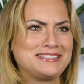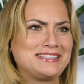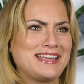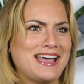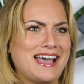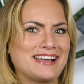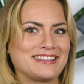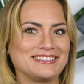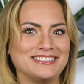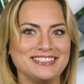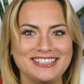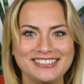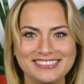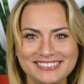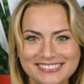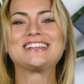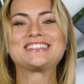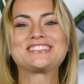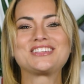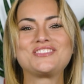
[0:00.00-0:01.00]
Exactly.
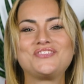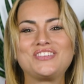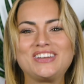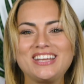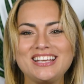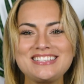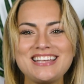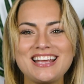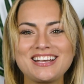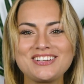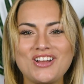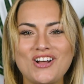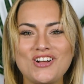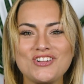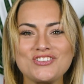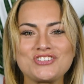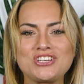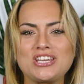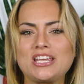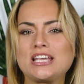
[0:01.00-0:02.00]
This NVIDIA
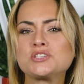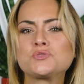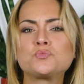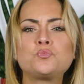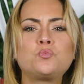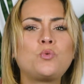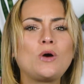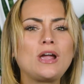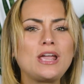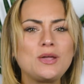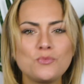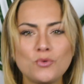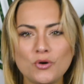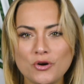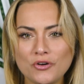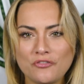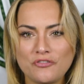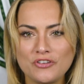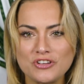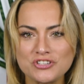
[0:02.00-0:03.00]
technology is way
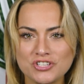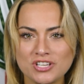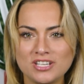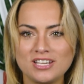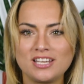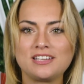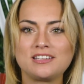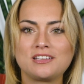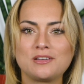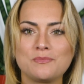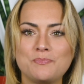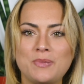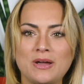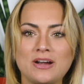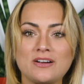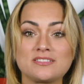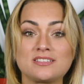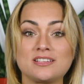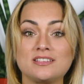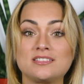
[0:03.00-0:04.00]
more efficient in
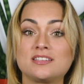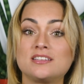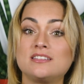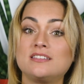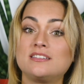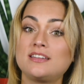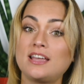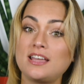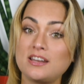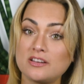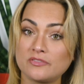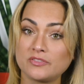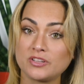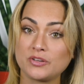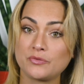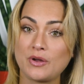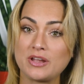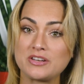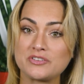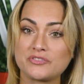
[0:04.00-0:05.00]
comparison to
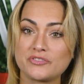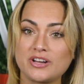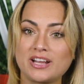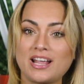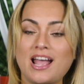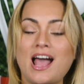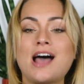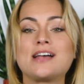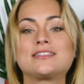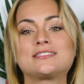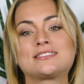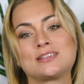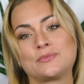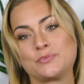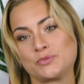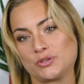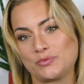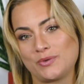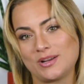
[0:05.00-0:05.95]
natively rendering at similar